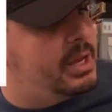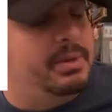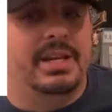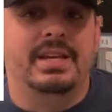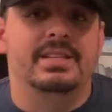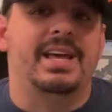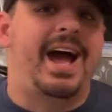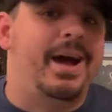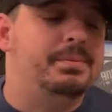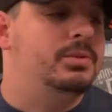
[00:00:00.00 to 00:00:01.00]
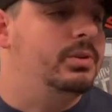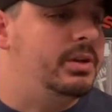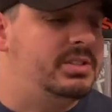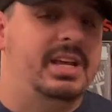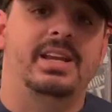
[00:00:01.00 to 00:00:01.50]
I mean, it is absolutely
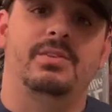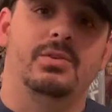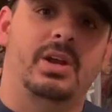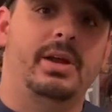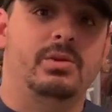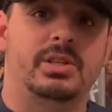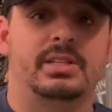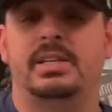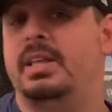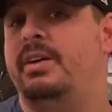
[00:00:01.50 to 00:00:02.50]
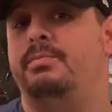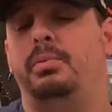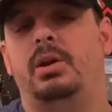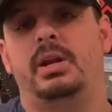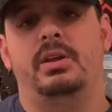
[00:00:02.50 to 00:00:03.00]
outstanding. If you like what they see, they have
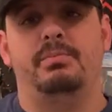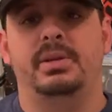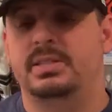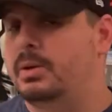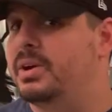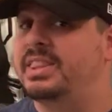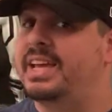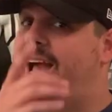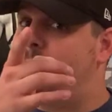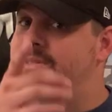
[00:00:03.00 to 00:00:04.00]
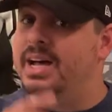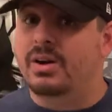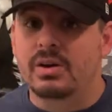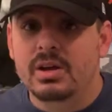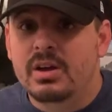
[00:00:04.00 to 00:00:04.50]
plenty of pieces. I want to thank
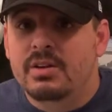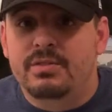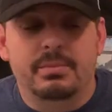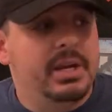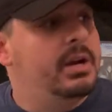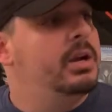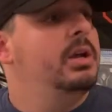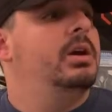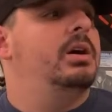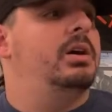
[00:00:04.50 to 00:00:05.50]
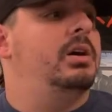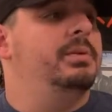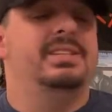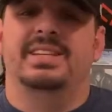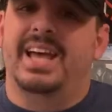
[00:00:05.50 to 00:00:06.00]
Abdel from there.
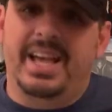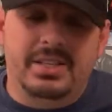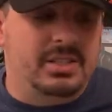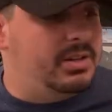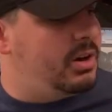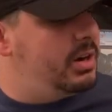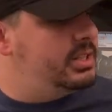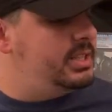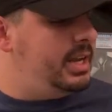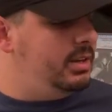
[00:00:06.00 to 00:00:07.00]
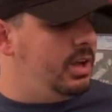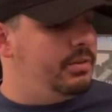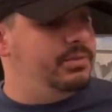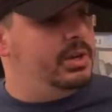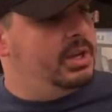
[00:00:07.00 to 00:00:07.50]
He's an excellent artist, and I
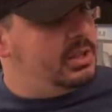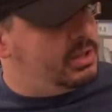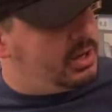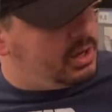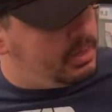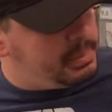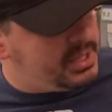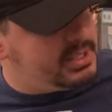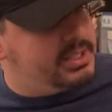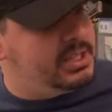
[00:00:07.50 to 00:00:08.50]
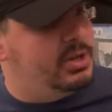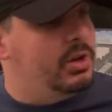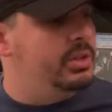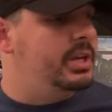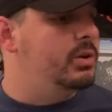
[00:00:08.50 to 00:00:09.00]
love the pieces they
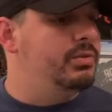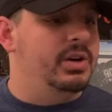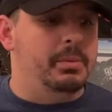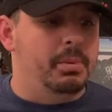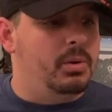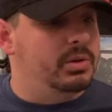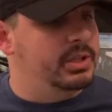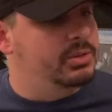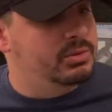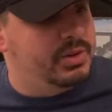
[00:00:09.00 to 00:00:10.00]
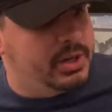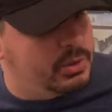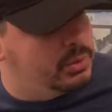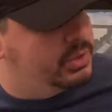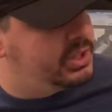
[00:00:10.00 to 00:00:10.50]
go very bold. They do very
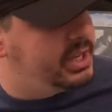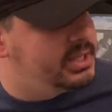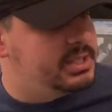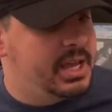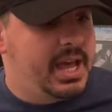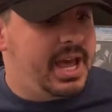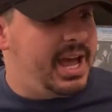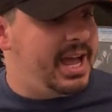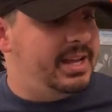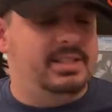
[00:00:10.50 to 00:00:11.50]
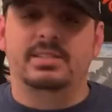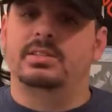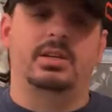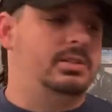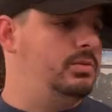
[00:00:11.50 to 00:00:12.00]
cool things. And this
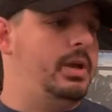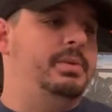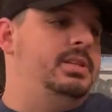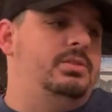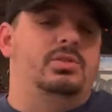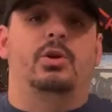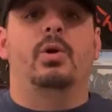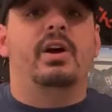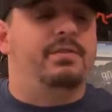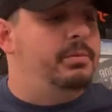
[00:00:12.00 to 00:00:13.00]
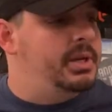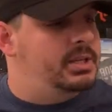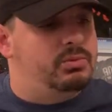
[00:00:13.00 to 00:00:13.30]
is just, I mean, this is a grail for me.